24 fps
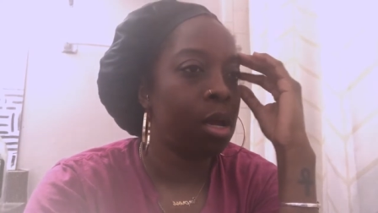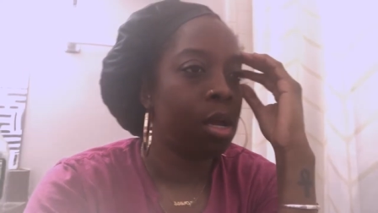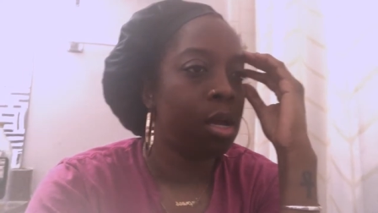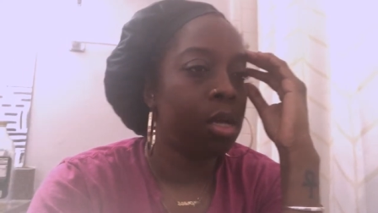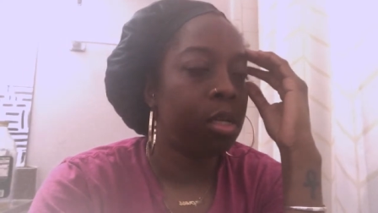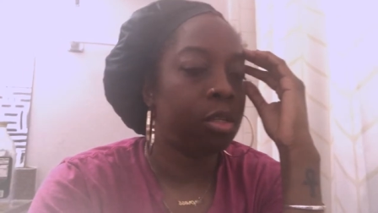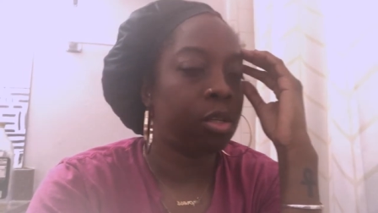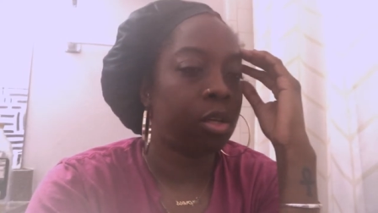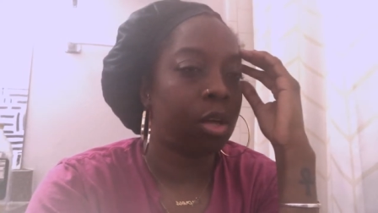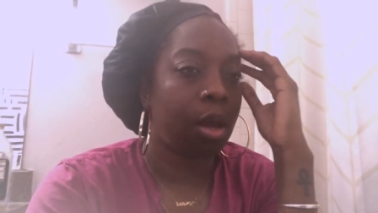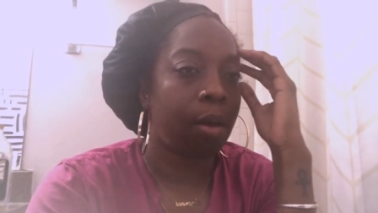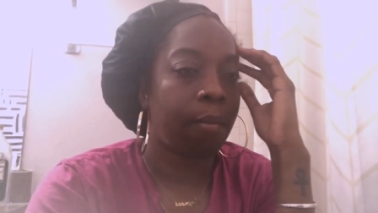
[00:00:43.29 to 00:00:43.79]

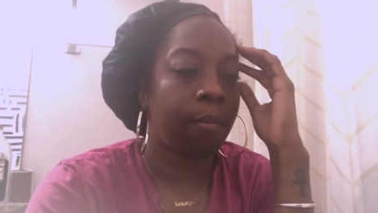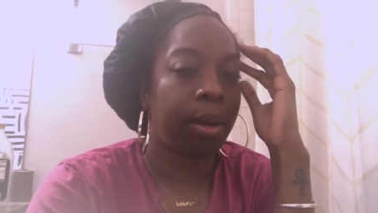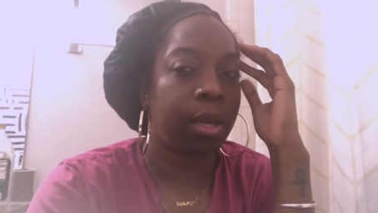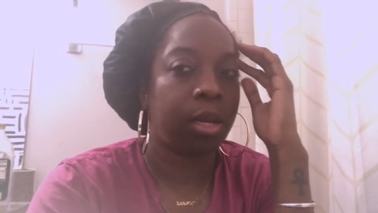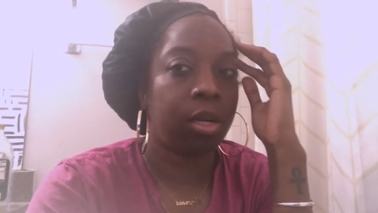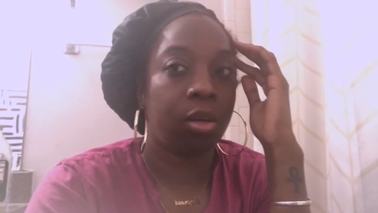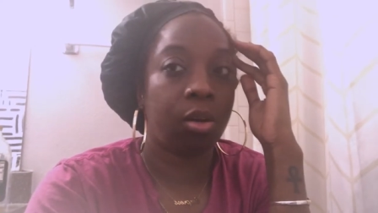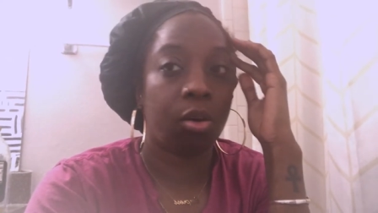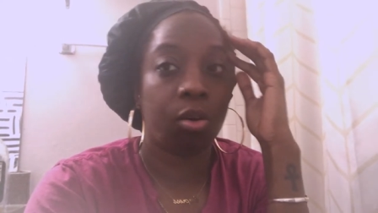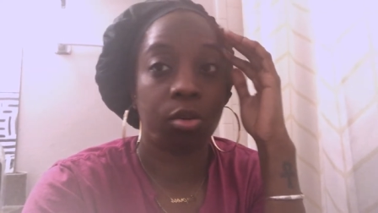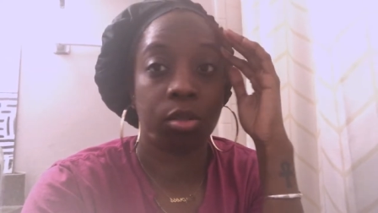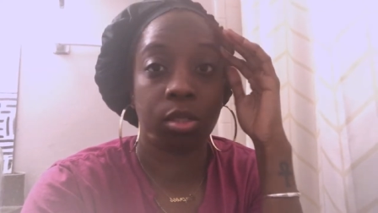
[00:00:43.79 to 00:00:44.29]
So now my
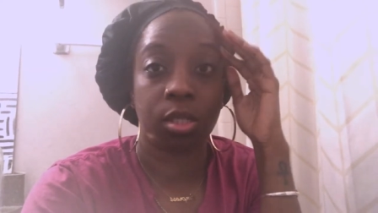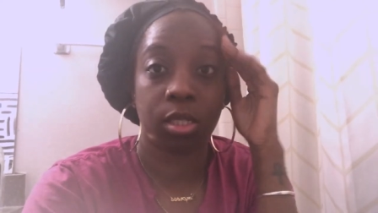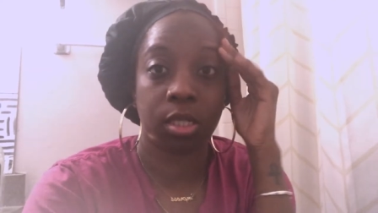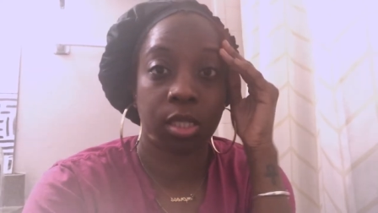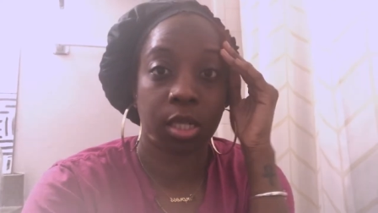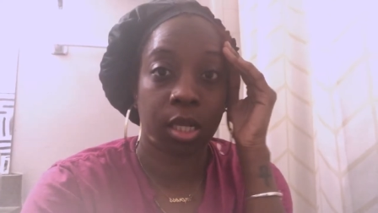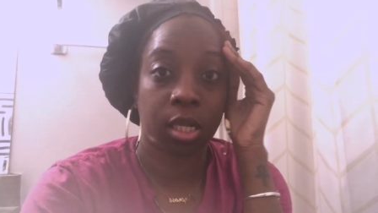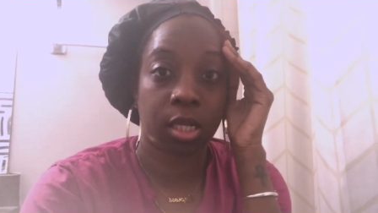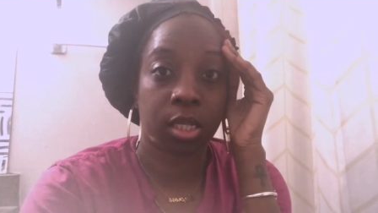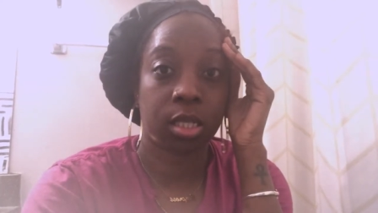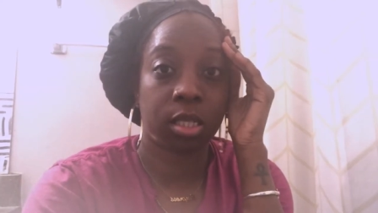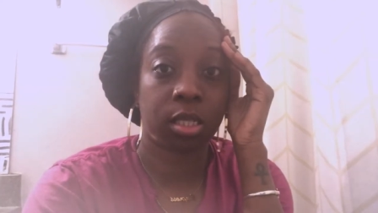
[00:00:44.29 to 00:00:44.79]
nose is
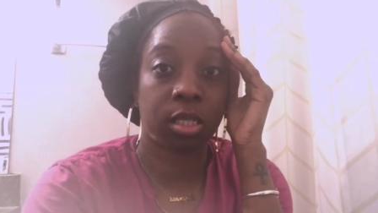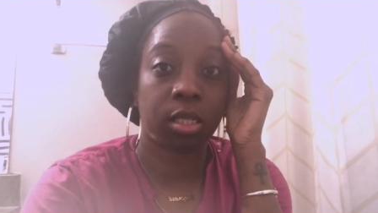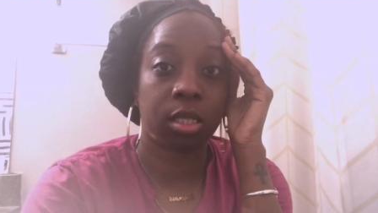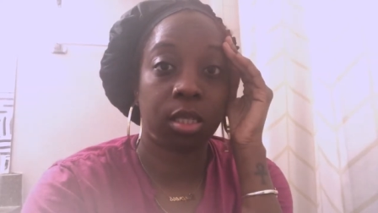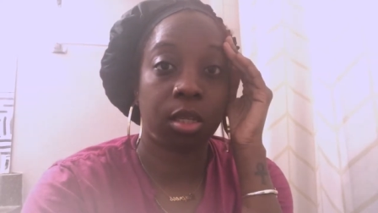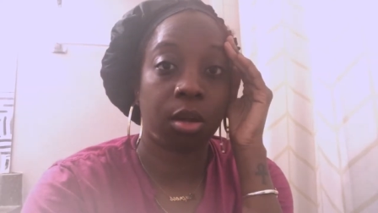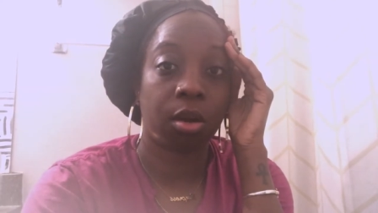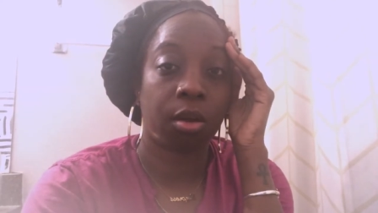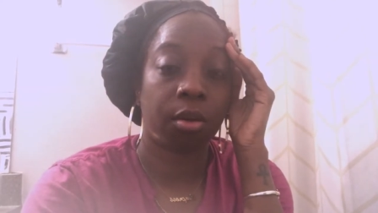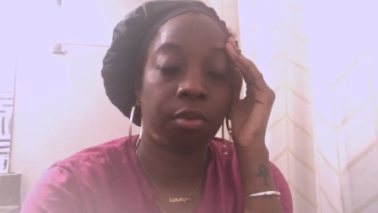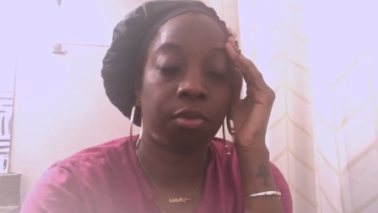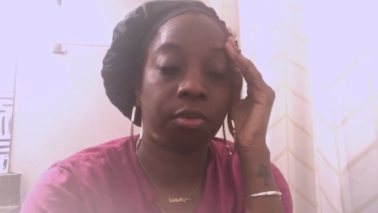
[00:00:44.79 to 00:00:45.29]
like
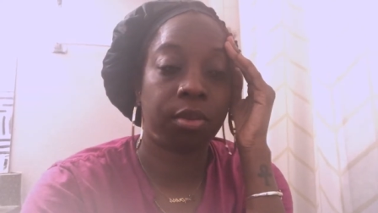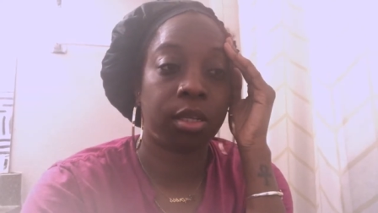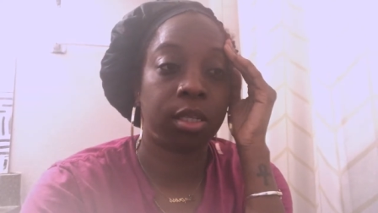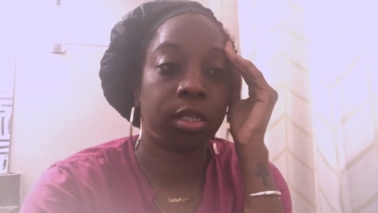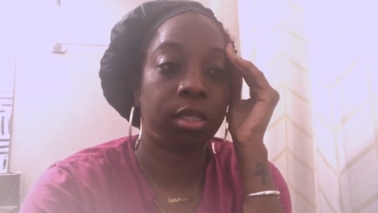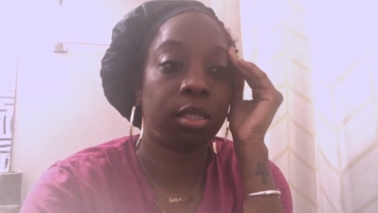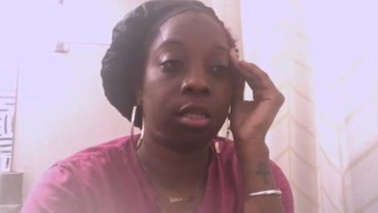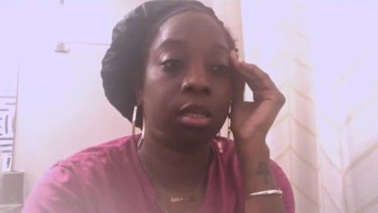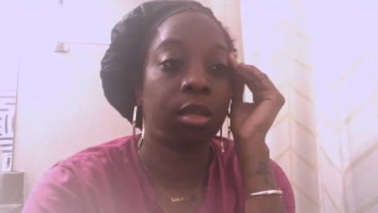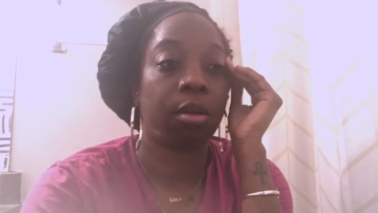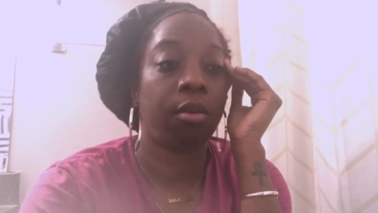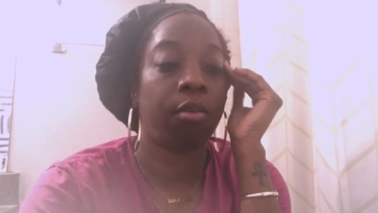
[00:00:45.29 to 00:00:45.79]
stuffed and
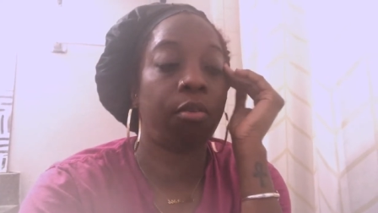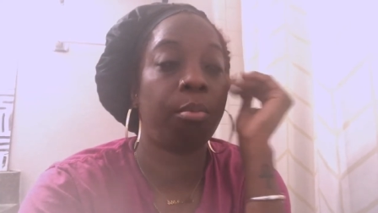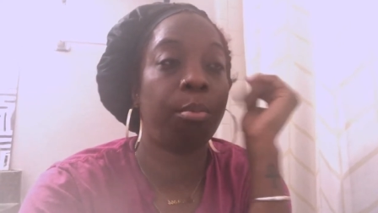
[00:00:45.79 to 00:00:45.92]
stuff.